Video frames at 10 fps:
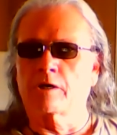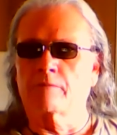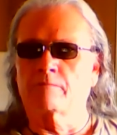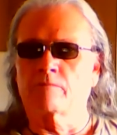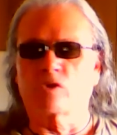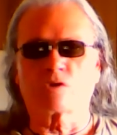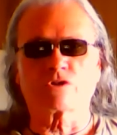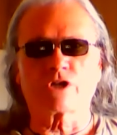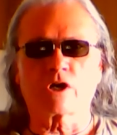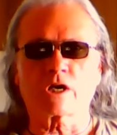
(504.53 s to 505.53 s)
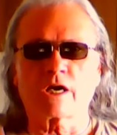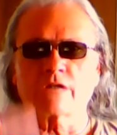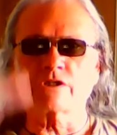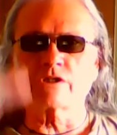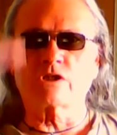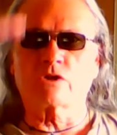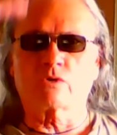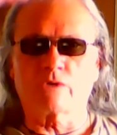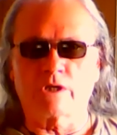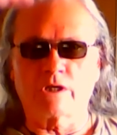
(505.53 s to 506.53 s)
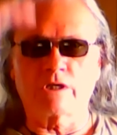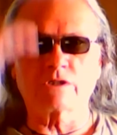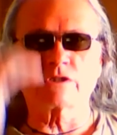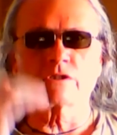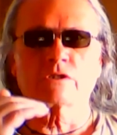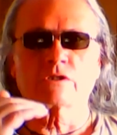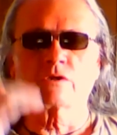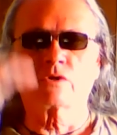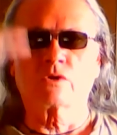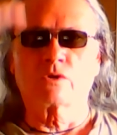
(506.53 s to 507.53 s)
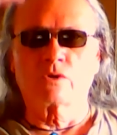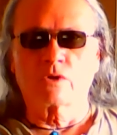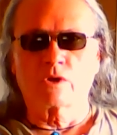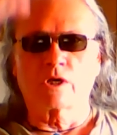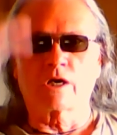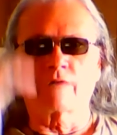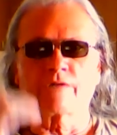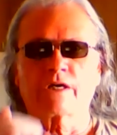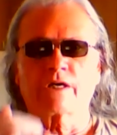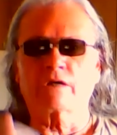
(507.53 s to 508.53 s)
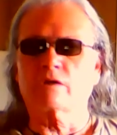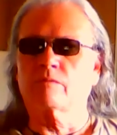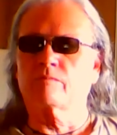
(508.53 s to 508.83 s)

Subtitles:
There's all kinds of degrees of it.